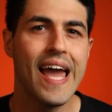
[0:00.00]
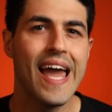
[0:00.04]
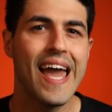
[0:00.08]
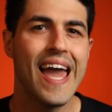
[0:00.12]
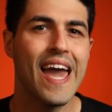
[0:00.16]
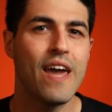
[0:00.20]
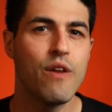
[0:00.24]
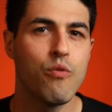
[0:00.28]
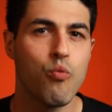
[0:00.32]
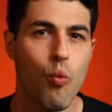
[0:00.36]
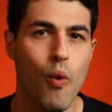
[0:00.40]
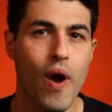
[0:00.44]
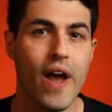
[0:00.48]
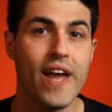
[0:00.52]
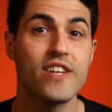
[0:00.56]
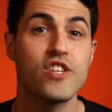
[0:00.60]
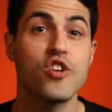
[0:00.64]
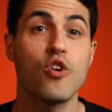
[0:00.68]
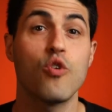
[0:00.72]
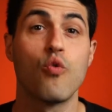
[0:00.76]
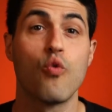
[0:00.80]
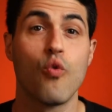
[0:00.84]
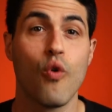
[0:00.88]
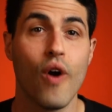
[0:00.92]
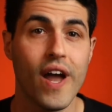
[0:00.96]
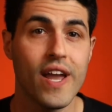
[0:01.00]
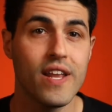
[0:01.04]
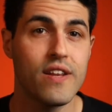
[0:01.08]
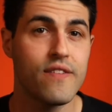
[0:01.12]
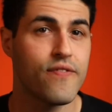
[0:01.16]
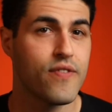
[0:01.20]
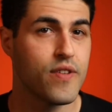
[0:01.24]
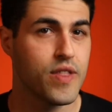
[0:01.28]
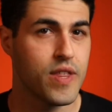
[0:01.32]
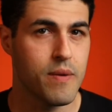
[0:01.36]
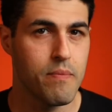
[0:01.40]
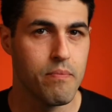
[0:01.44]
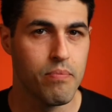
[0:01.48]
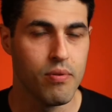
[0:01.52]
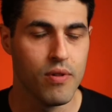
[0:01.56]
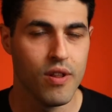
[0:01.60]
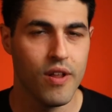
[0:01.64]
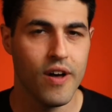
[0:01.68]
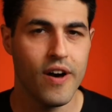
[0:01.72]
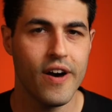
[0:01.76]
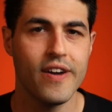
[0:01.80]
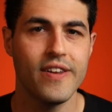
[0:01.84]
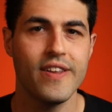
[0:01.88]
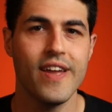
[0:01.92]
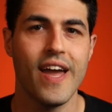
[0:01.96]
and went right for the
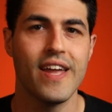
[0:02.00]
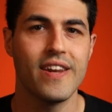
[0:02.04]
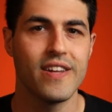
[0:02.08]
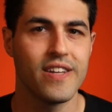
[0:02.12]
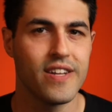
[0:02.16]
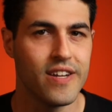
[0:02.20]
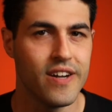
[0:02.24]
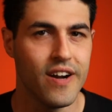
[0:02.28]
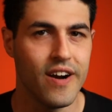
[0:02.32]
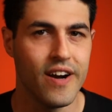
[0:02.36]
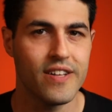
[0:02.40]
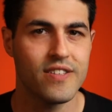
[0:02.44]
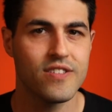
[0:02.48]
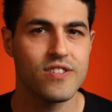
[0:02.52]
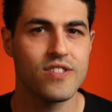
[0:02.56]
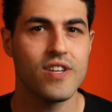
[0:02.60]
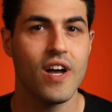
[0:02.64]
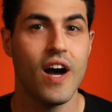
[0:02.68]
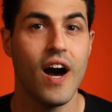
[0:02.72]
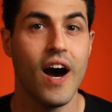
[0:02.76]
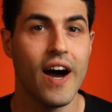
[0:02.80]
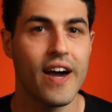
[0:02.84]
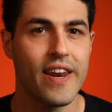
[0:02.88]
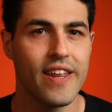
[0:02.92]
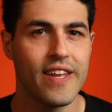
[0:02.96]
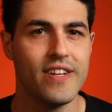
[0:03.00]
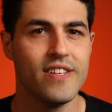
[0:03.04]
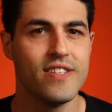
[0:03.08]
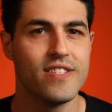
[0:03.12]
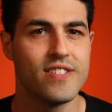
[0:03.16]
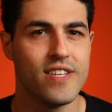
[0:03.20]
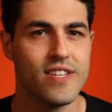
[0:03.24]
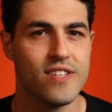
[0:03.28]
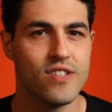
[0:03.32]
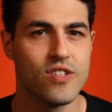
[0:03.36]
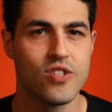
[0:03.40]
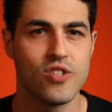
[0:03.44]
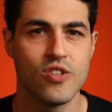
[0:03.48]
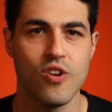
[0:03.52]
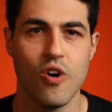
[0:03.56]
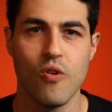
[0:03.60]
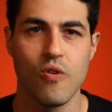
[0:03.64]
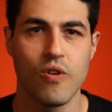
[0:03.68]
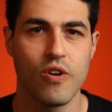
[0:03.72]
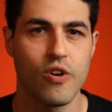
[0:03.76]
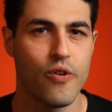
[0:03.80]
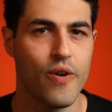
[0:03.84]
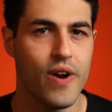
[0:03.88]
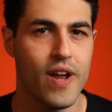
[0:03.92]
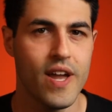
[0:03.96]
blood and guts audiences so
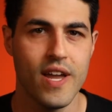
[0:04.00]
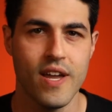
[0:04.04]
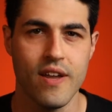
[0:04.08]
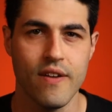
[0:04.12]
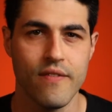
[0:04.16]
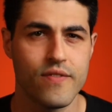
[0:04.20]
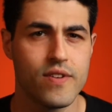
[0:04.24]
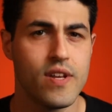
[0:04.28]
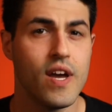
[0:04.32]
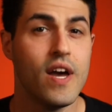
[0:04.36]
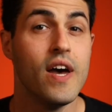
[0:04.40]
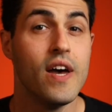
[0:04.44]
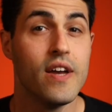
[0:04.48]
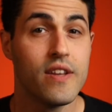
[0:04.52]
craved,